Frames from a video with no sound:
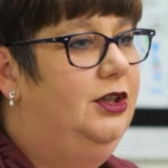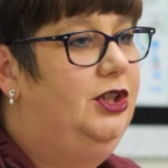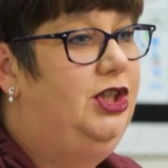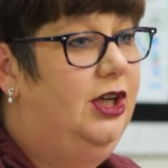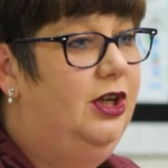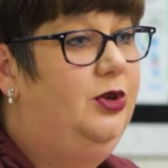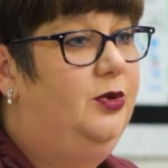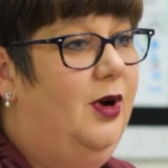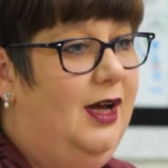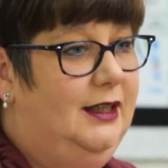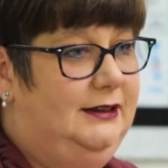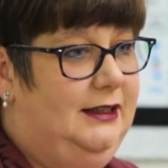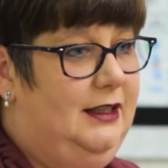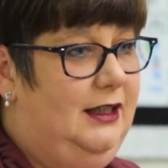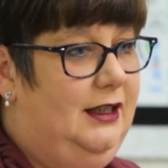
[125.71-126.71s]

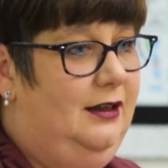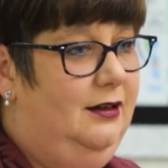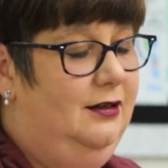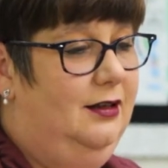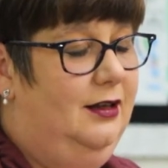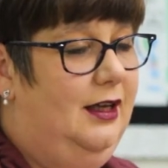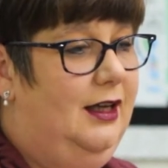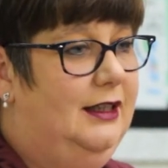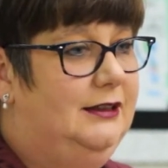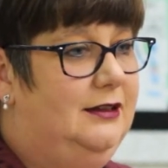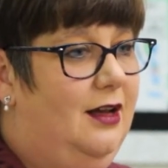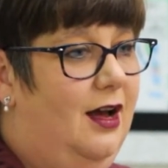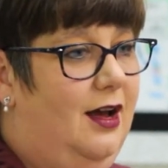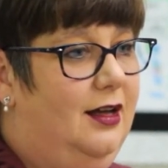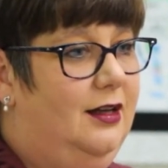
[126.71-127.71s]
Generosity is
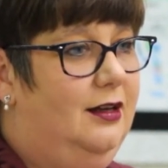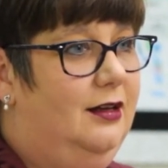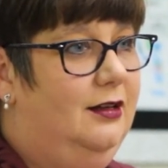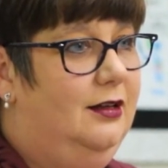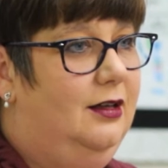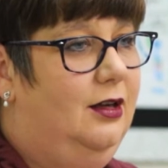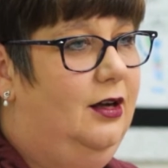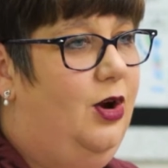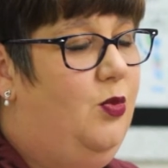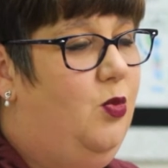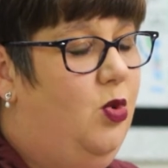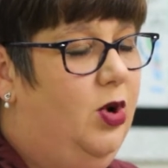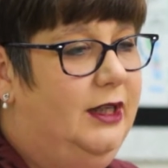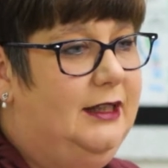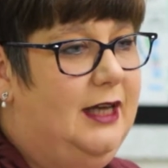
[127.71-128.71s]
not a
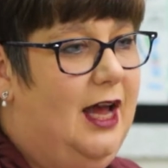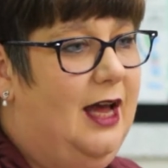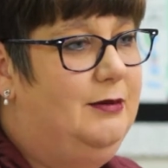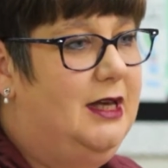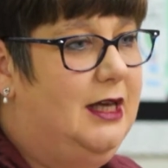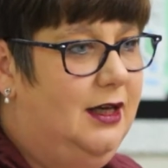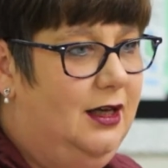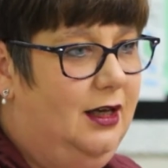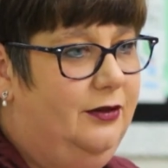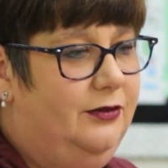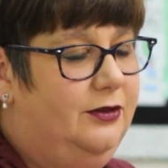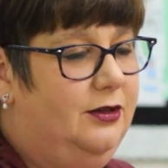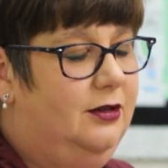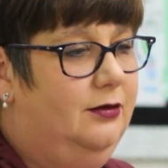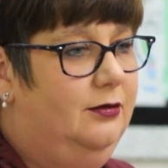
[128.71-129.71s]
one-time
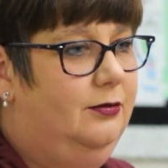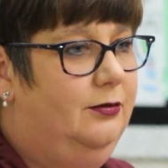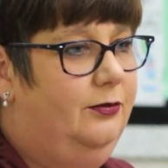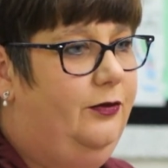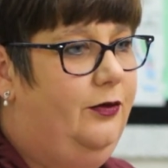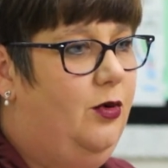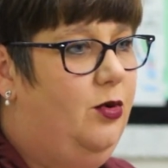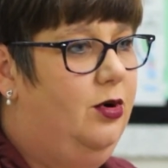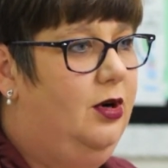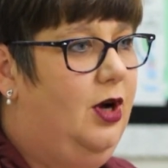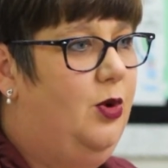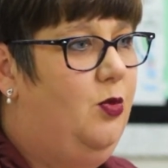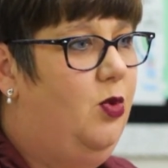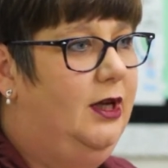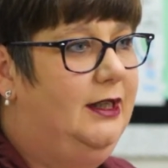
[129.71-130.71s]
gift for
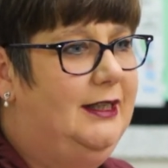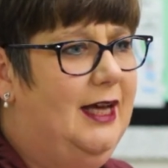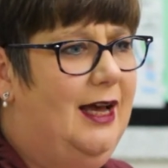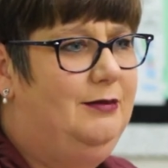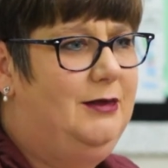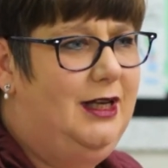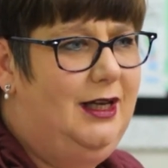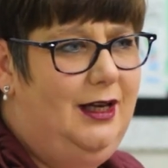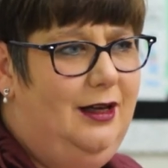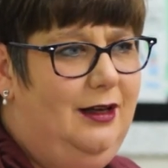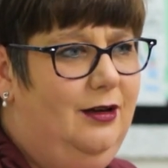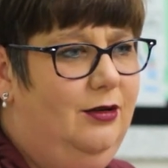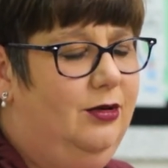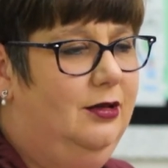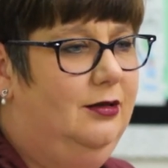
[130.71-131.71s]
a one-time
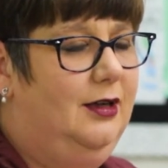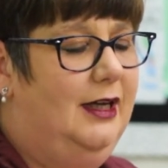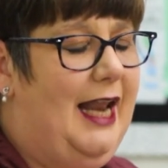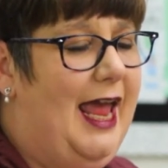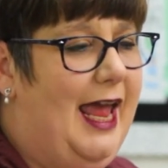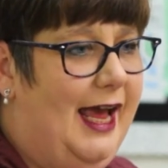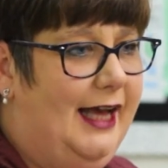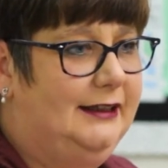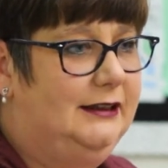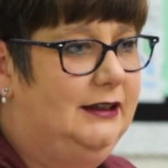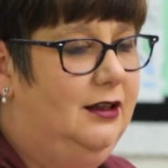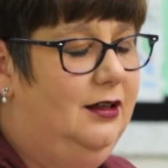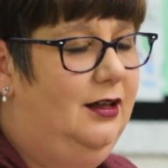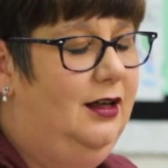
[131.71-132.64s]
need or an ask.